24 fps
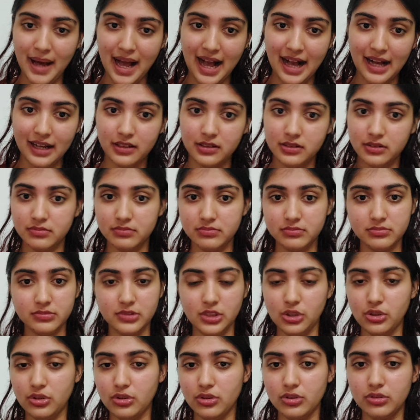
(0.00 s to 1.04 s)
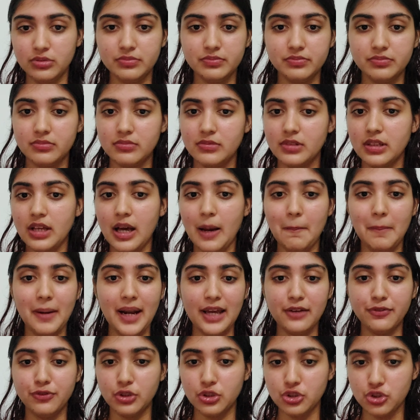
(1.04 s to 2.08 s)
back,
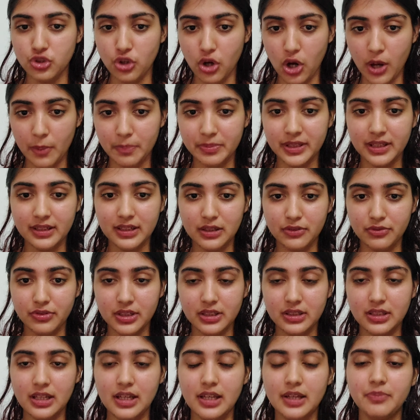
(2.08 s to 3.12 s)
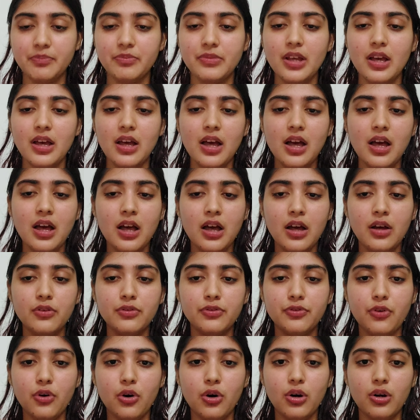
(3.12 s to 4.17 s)
apply for jobs and everything.
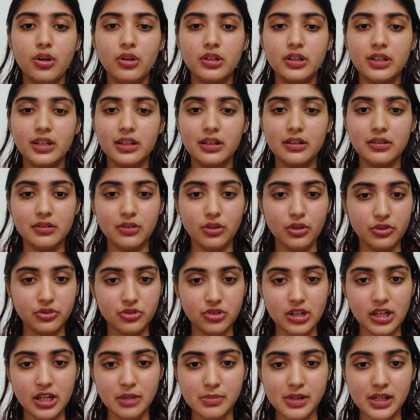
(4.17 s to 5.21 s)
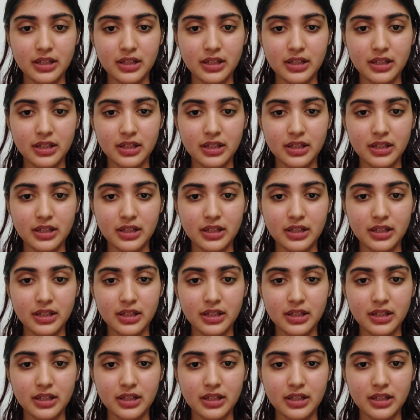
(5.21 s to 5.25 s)
For Australian